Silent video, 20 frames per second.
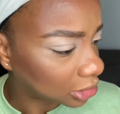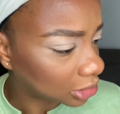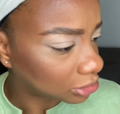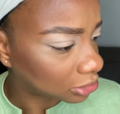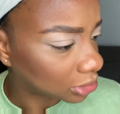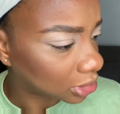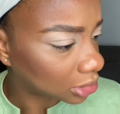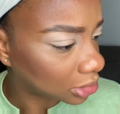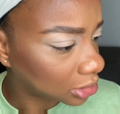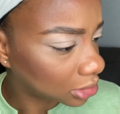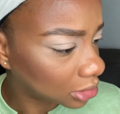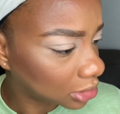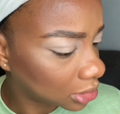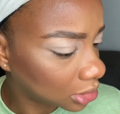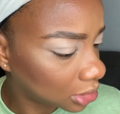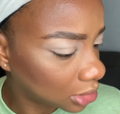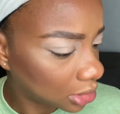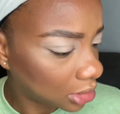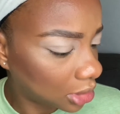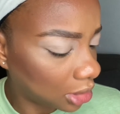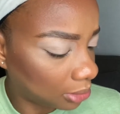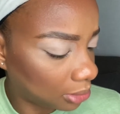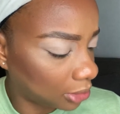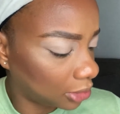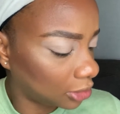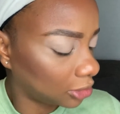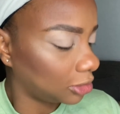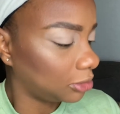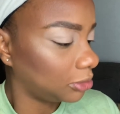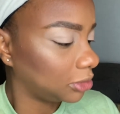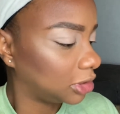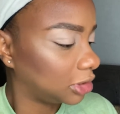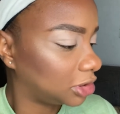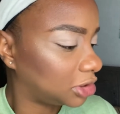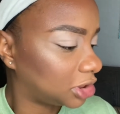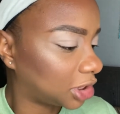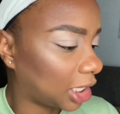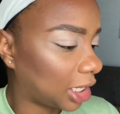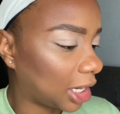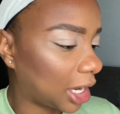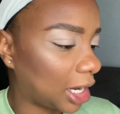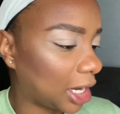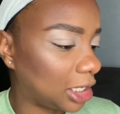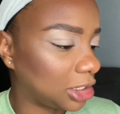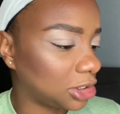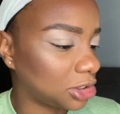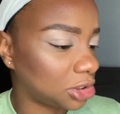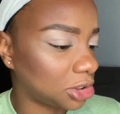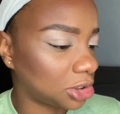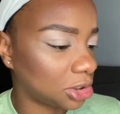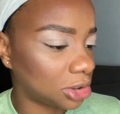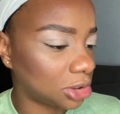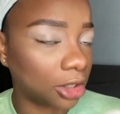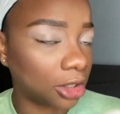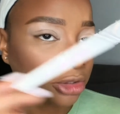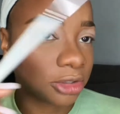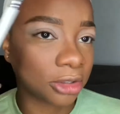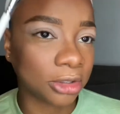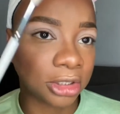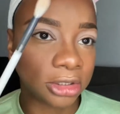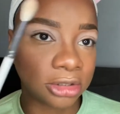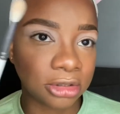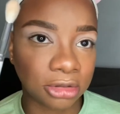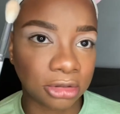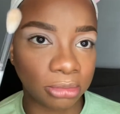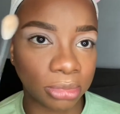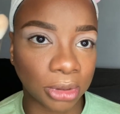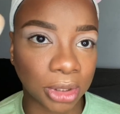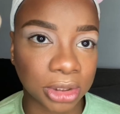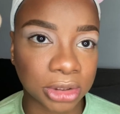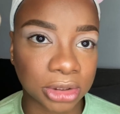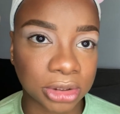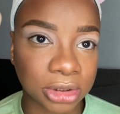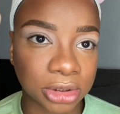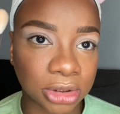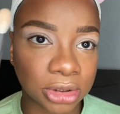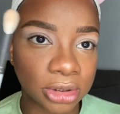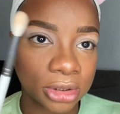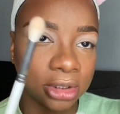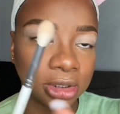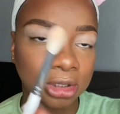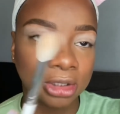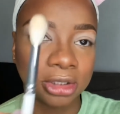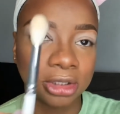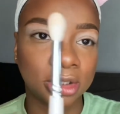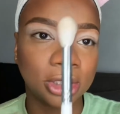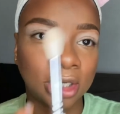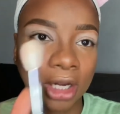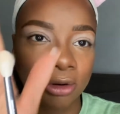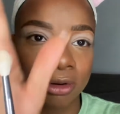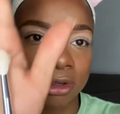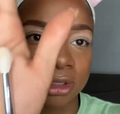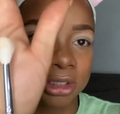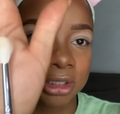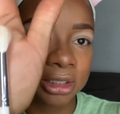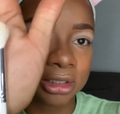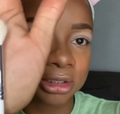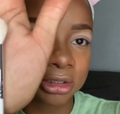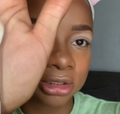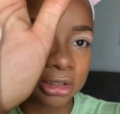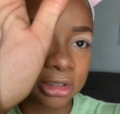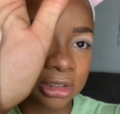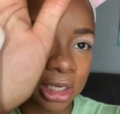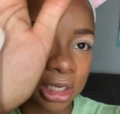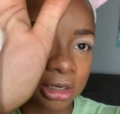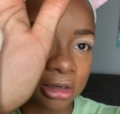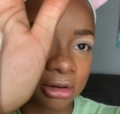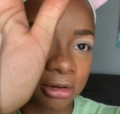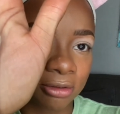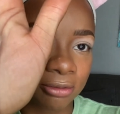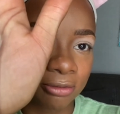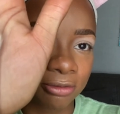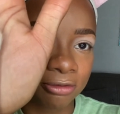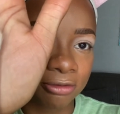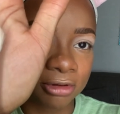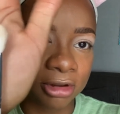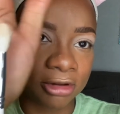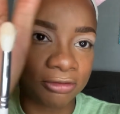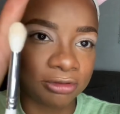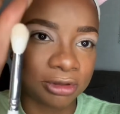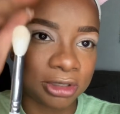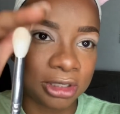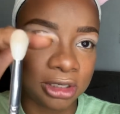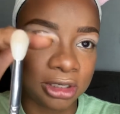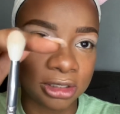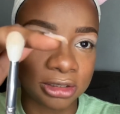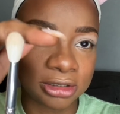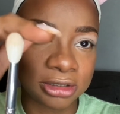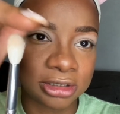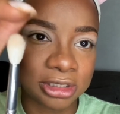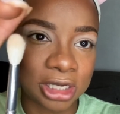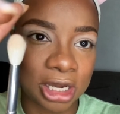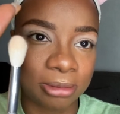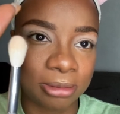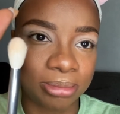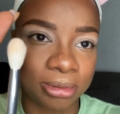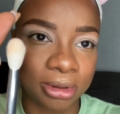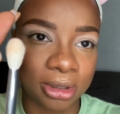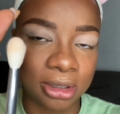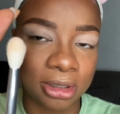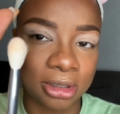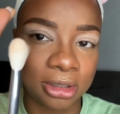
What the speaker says: one. I'm gonna go with the JH32 brush. See how it looks? It's like fluffy, it's tapered,